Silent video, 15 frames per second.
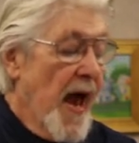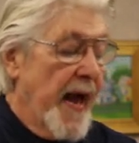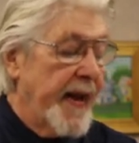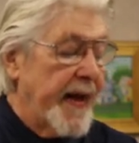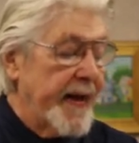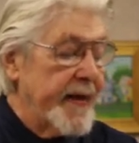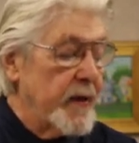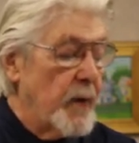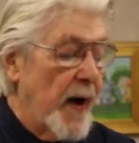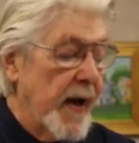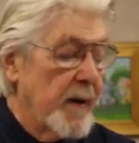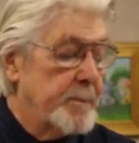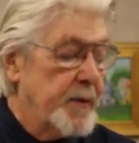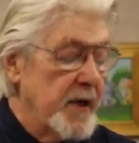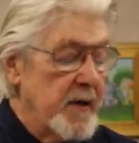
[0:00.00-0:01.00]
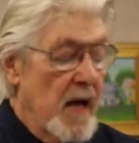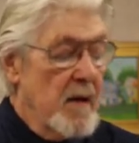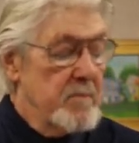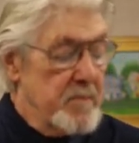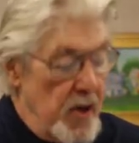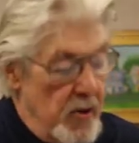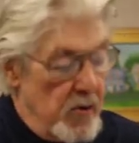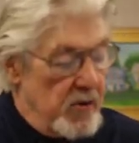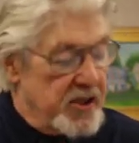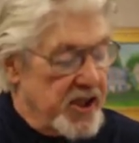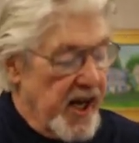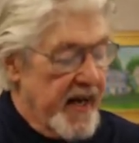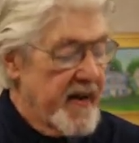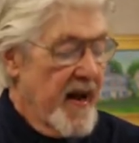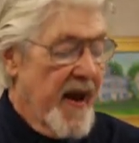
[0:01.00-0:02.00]
and I know how to put mule
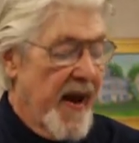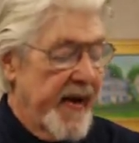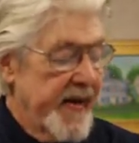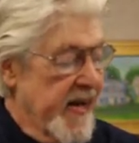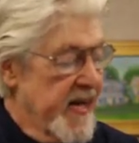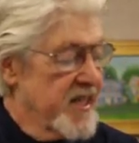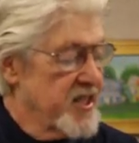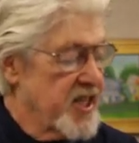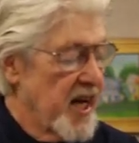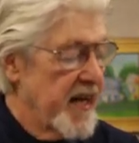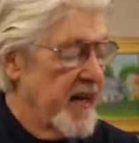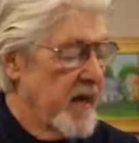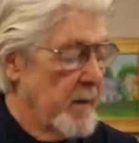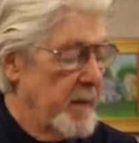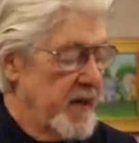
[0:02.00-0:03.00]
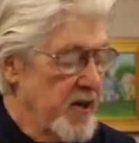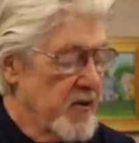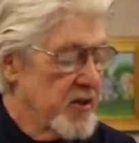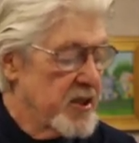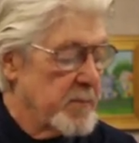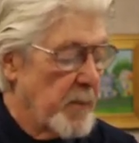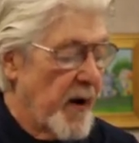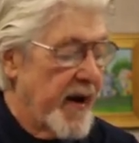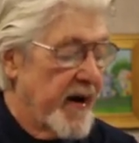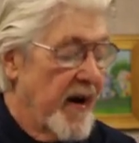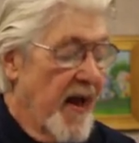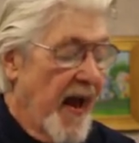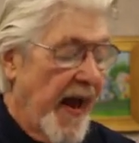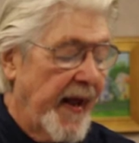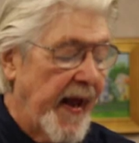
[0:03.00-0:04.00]
shit and hen shit in a manure
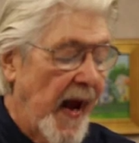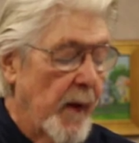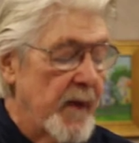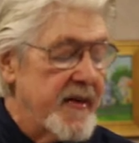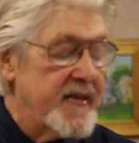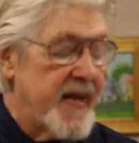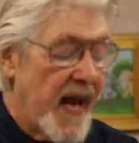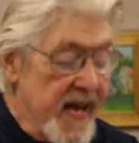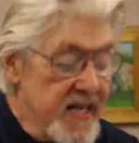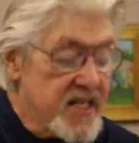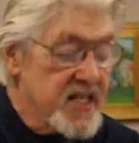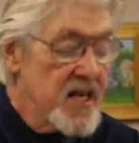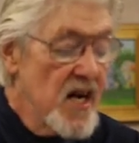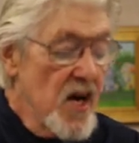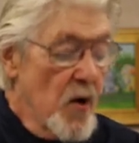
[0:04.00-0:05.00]
spreader, and how it tastes